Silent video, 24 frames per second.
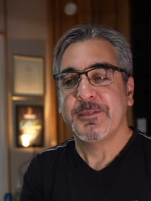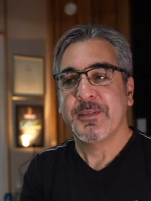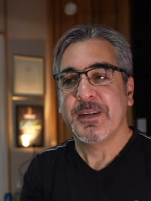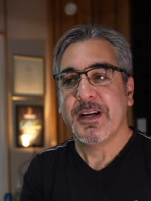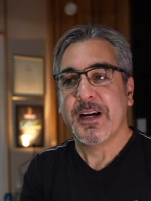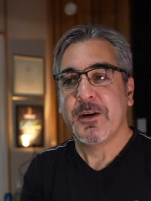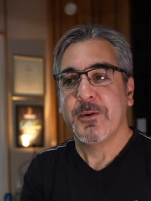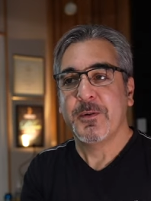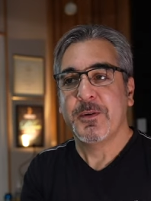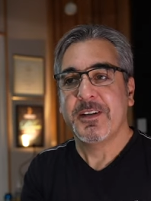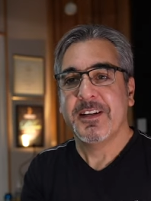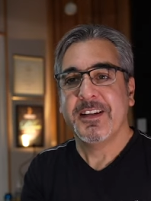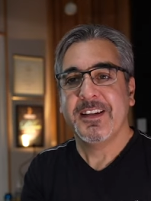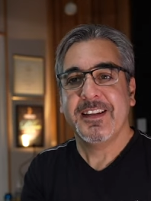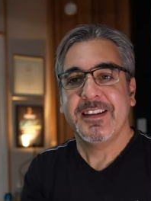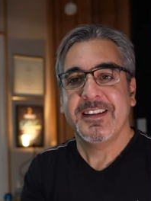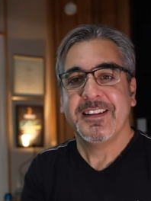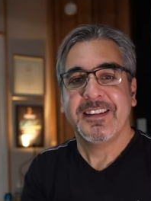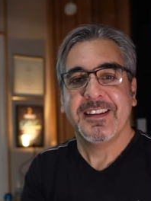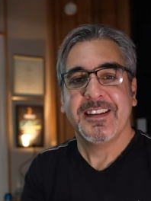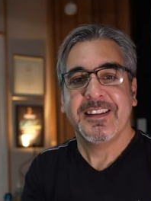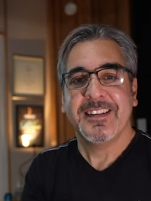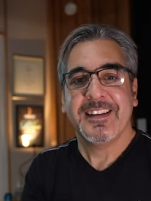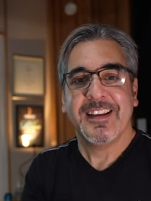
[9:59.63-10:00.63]
our
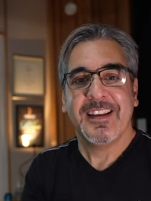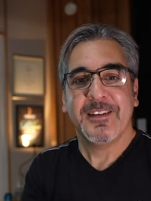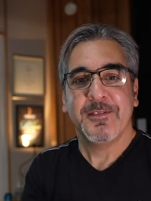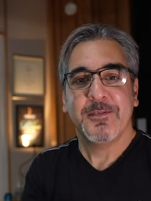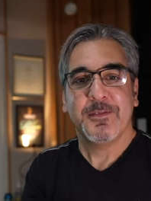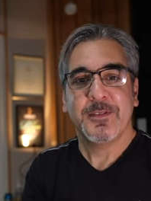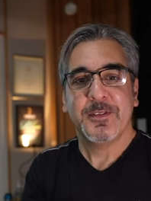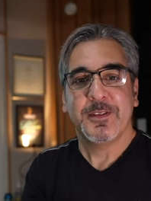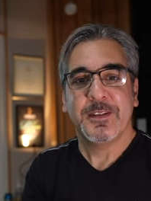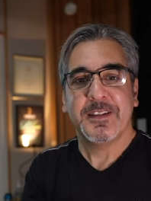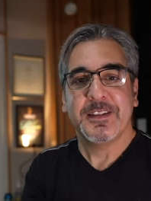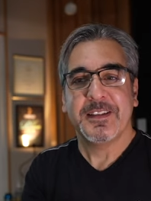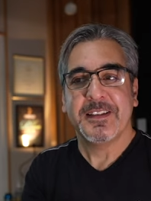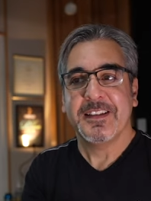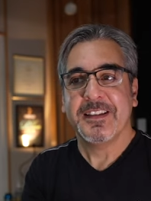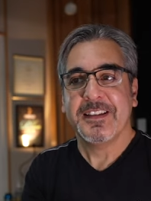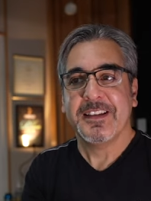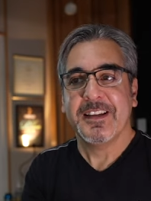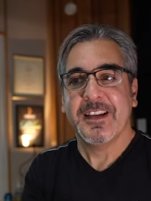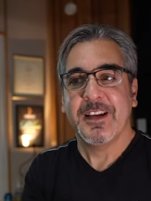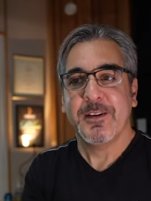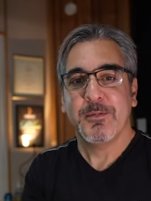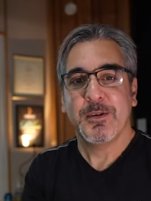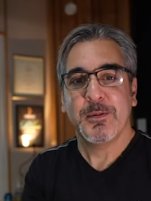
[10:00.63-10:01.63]
end in every
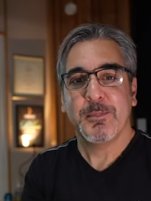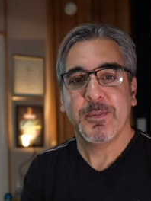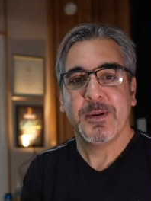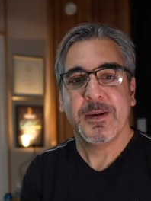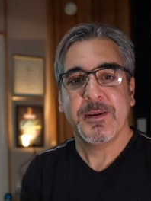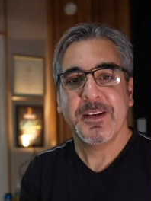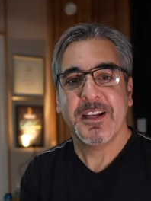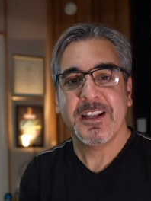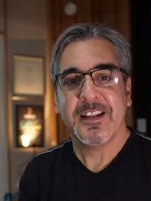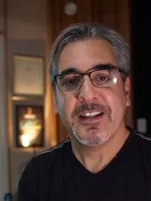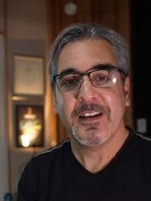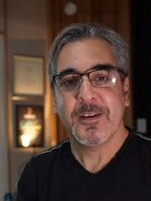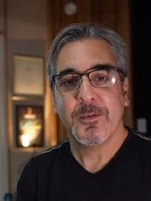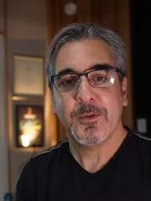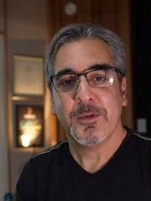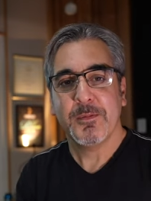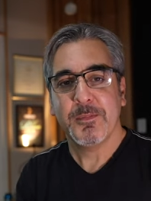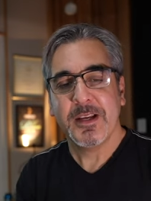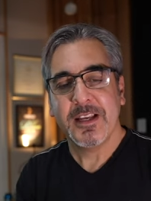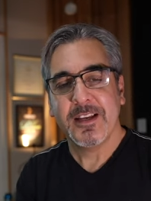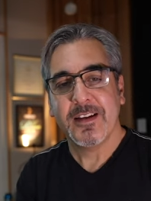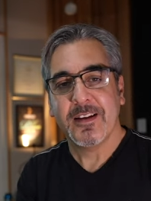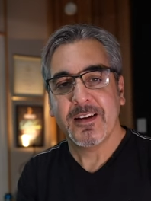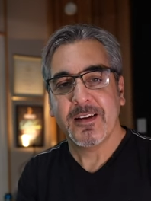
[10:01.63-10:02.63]
penny that we
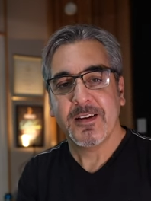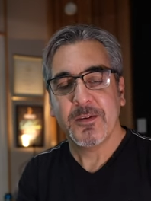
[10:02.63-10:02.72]
make.